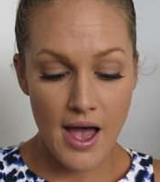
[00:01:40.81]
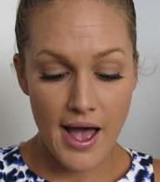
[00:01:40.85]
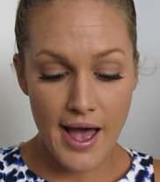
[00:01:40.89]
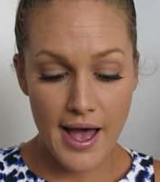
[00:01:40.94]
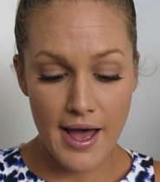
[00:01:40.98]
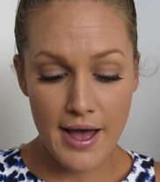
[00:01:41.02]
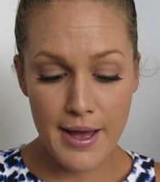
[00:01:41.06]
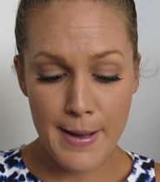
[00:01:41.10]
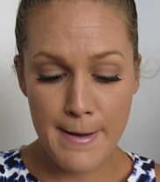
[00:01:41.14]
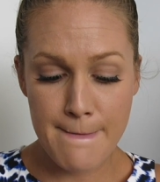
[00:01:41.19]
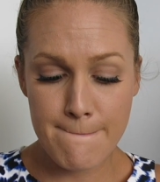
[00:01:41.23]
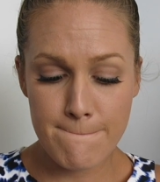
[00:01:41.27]

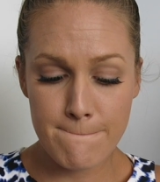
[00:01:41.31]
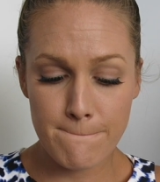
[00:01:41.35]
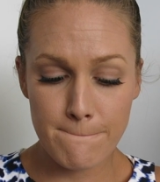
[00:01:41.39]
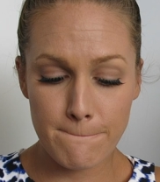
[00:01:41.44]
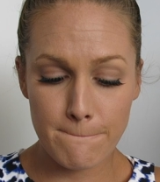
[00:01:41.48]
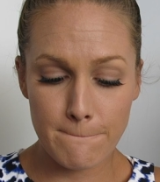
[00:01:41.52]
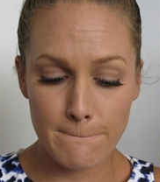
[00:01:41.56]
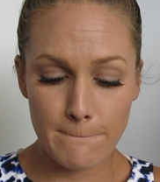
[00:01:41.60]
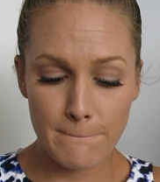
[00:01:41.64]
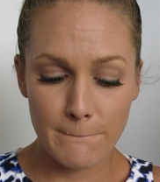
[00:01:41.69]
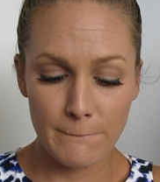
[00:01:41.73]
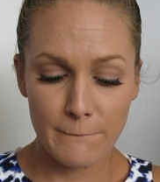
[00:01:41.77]

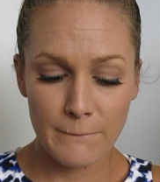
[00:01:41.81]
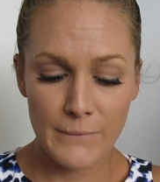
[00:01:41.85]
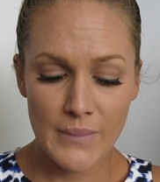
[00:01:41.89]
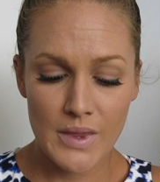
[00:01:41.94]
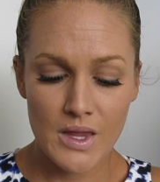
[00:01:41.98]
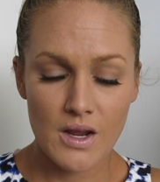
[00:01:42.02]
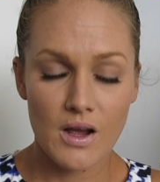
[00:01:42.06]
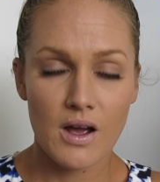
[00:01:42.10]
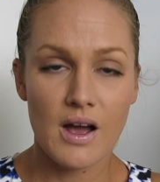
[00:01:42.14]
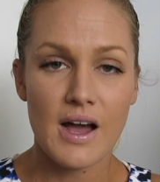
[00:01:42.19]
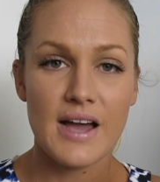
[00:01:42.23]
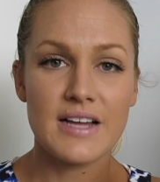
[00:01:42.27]

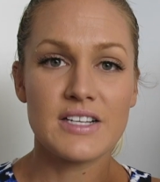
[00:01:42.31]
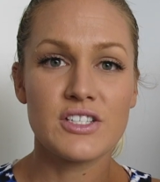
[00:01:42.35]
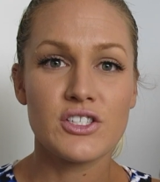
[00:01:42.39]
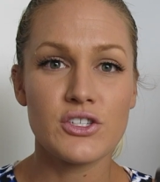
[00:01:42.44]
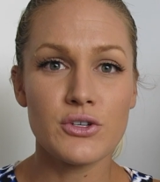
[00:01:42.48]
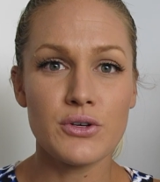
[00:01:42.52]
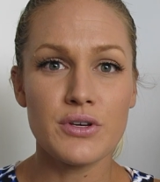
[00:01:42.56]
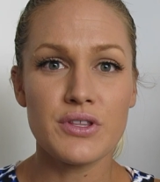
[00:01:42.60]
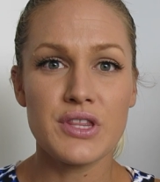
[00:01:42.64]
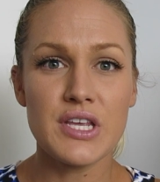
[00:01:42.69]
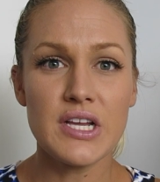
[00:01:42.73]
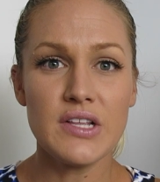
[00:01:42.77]
I
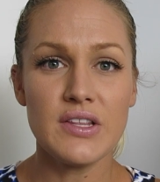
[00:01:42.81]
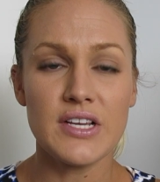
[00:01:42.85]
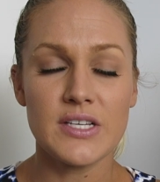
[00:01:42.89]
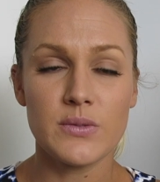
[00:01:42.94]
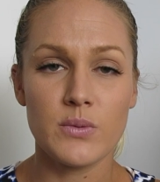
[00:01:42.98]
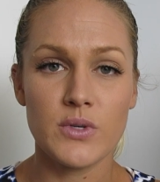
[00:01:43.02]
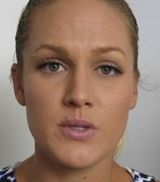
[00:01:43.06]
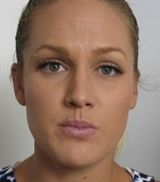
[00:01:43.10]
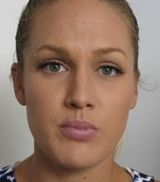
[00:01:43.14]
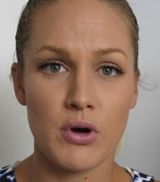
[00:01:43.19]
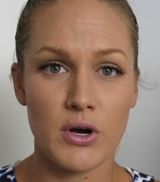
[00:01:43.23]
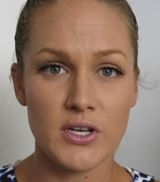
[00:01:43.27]
do think this
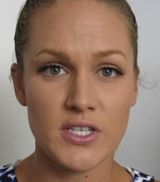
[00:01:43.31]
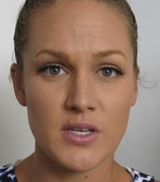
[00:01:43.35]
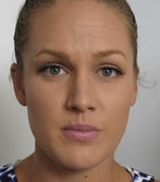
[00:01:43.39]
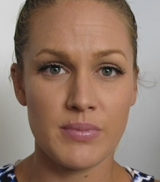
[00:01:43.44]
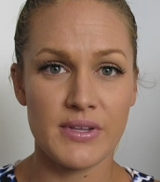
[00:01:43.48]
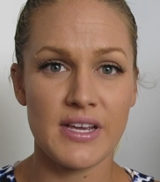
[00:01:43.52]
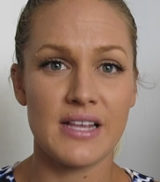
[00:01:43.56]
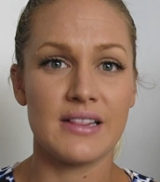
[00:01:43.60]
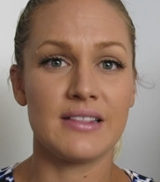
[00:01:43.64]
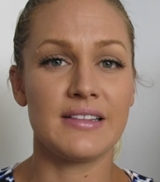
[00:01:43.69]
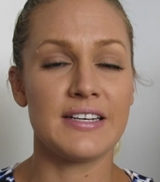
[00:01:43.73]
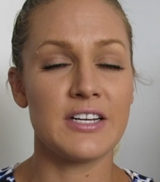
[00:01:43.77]
was
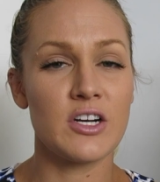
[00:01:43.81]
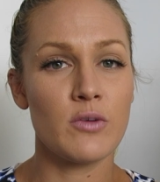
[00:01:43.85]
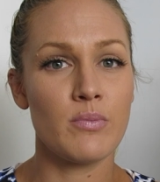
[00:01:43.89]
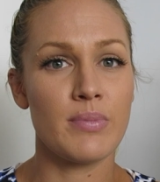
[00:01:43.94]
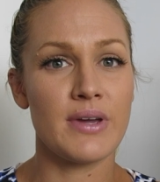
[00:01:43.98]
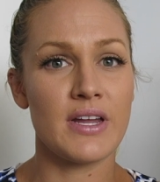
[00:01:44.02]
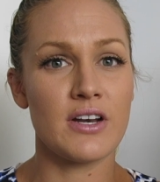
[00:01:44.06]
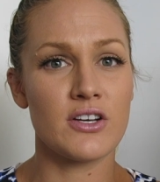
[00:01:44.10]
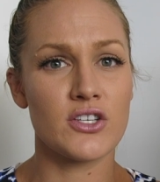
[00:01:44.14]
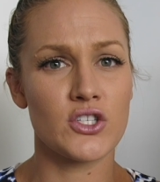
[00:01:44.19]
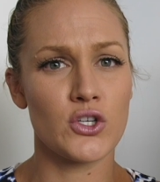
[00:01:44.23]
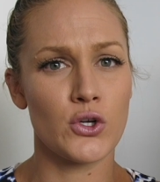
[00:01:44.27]
possibly a little
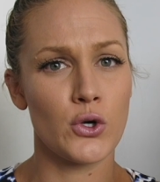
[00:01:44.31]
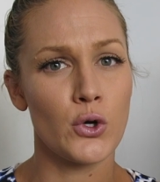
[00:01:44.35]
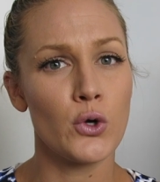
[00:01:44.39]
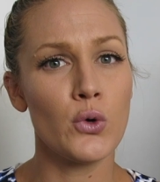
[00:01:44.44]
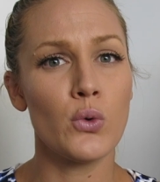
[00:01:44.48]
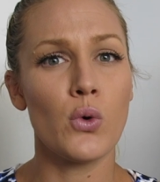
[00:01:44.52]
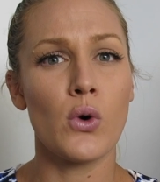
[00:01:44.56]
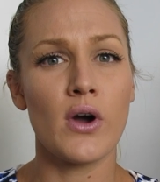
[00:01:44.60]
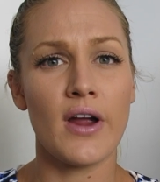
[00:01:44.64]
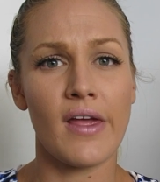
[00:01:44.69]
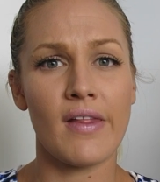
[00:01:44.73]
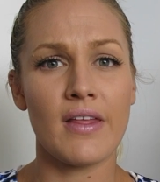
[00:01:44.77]
bit
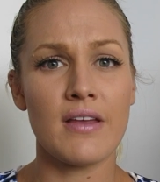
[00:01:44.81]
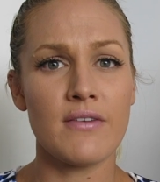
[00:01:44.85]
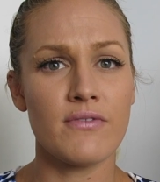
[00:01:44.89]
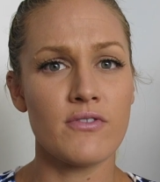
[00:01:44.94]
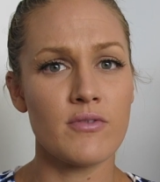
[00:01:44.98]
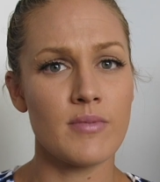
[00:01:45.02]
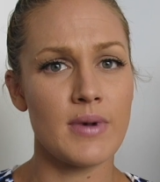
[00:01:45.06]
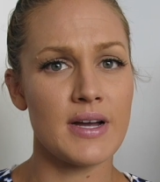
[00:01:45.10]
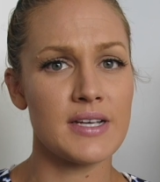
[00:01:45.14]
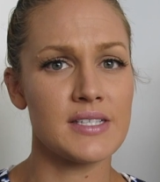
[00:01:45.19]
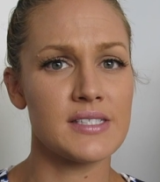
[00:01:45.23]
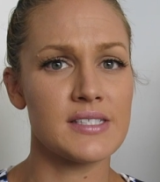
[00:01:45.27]
too oily for
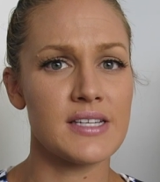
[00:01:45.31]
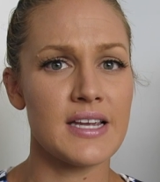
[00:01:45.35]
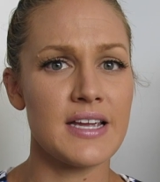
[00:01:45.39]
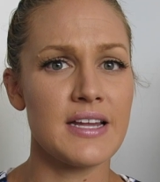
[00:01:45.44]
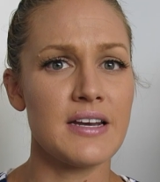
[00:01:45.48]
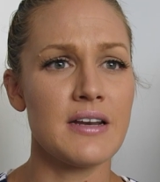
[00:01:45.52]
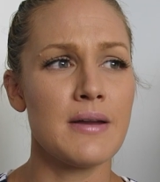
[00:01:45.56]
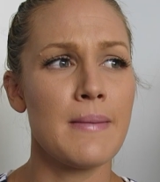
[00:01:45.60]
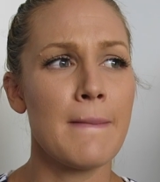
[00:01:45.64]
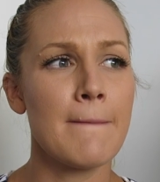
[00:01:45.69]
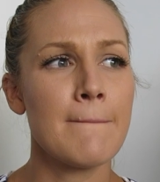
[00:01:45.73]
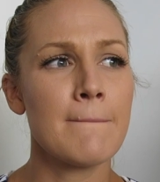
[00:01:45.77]
my
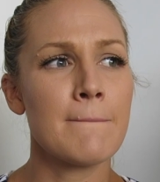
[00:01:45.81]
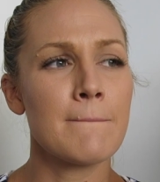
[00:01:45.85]
skin.